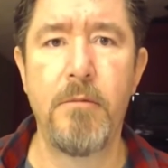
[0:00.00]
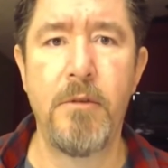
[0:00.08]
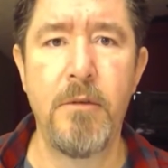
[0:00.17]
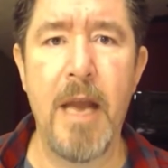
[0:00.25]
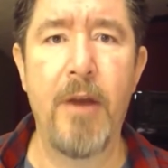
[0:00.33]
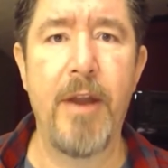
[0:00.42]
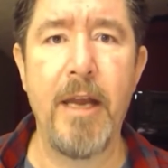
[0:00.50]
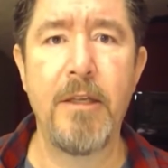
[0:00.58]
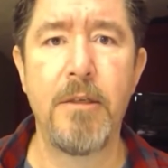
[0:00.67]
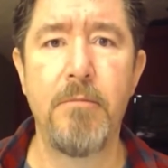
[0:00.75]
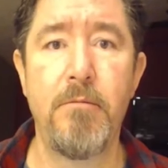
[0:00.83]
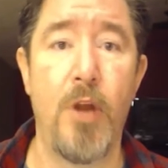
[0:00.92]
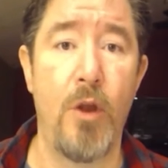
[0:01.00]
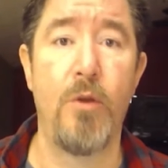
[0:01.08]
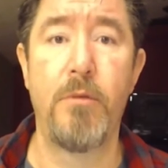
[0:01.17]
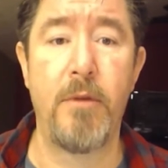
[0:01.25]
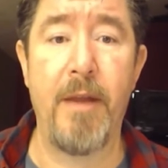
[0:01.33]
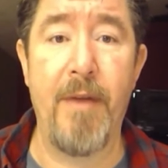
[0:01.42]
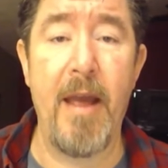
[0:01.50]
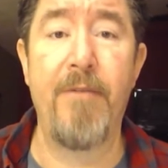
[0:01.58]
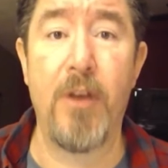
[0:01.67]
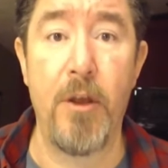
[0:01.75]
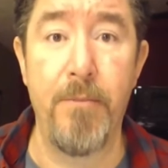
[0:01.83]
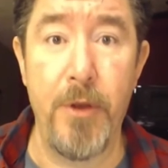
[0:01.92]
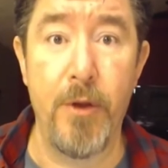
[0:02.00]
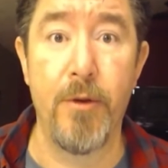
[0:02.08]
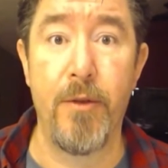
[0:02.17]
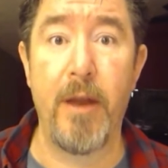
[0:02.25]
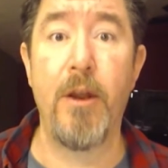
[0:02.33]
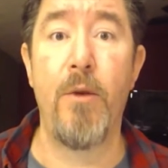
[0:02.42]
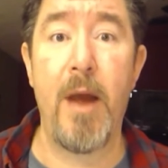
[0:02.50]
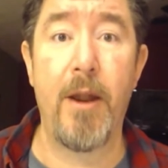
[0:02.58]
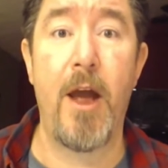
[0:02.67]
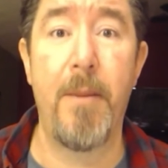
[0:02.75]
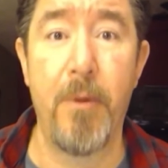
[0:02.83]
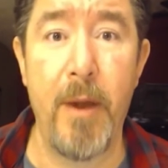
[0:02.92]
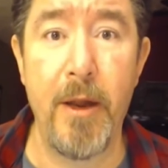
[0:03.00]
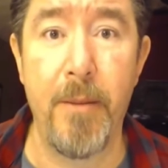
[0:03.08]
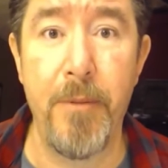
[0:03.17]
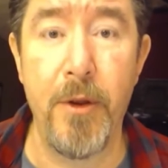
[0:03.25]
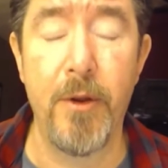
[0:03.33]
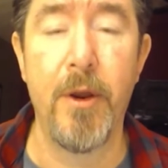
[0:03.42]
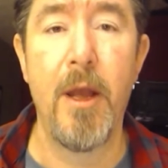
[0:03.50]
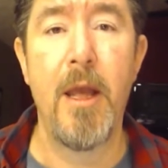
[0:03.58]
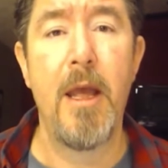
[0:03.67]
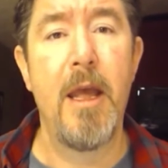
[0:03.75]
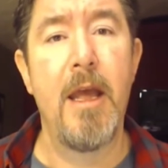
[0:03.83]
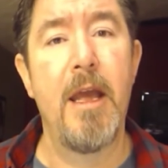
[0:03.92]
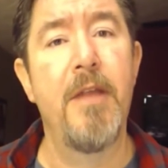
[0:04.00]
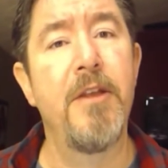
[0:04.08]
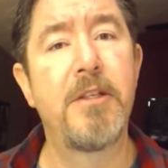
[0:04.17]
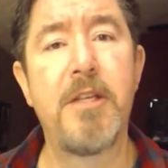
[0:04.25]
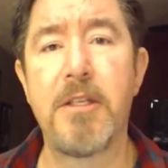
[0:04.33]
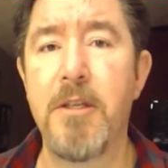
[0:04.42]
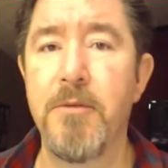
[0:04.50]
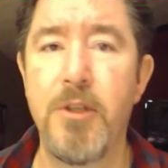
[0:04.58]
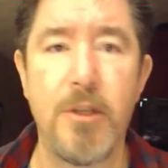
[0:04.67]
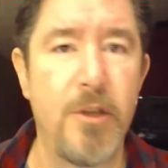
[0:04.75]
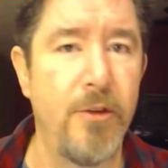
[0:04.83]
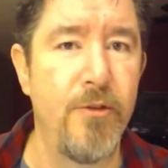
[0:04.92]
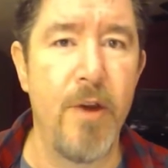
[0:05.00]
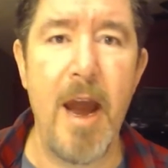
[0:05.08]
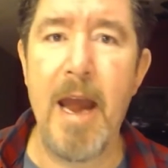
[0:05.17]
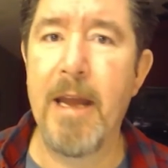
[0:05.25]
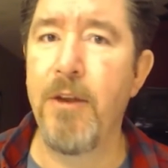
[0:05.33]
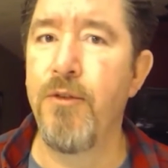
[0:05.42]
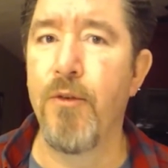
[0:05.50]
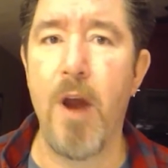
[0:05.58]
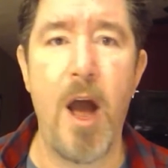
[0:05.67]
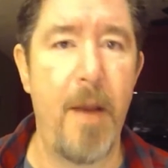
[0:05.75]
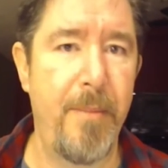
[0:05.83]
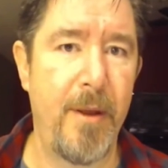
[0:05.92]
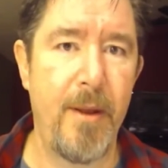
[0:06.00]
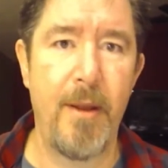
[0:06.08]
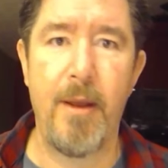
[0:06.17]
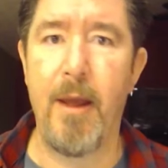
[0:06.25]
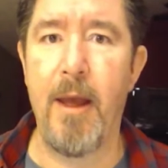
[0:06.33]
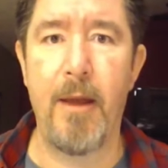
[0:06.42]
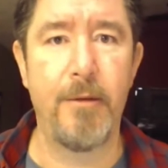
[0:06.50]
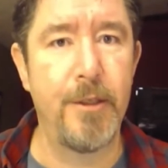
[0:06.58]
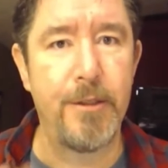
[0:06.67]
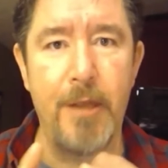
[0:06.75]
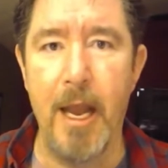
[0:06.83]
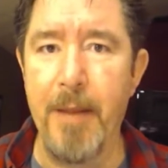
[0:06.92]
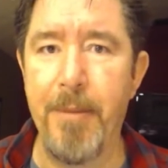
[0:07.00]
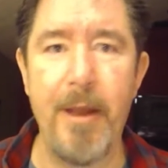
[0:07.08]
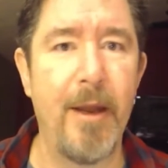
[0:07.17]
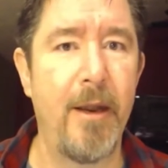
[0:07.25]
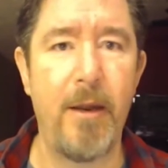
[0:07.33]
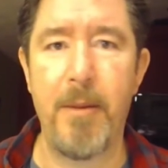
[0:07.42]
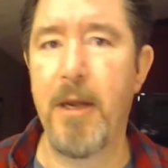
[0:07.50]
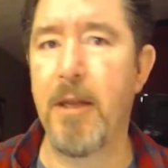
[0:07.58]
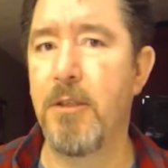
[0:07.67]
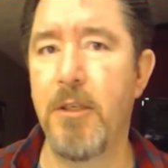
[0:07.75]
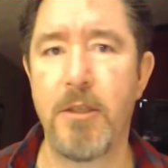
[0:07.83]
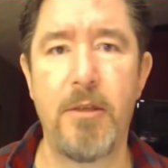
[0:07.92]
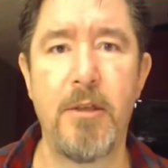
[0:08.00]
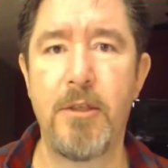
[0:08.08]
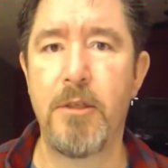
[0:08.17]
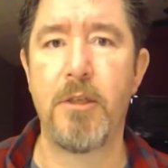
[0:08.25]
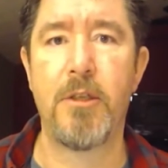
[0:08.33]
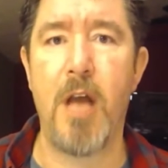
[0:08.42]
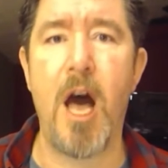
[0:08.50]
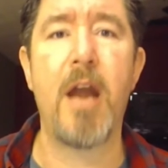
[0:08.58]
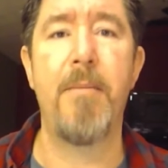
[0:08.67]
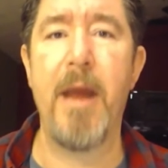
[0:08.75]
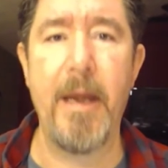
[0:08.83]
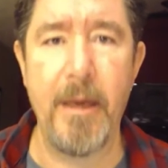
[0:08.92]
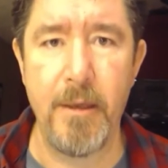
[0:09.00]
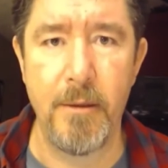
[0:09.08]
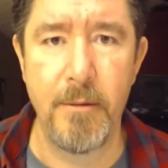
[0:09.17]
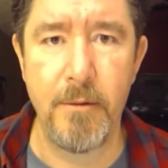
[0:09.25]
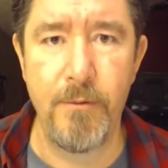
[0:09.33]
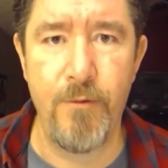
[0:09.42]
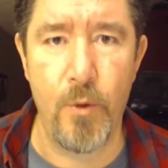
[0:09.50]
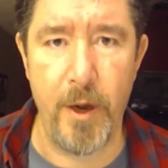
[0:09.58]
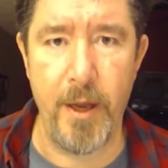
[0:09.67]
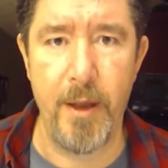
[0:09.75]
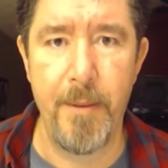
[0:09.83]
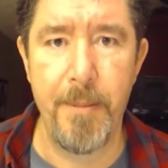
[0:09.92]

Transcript: nowadays they have a computer, they know how to operate a computer, and this system's just a drag and drop and just type in, and I mean it's just automated for you.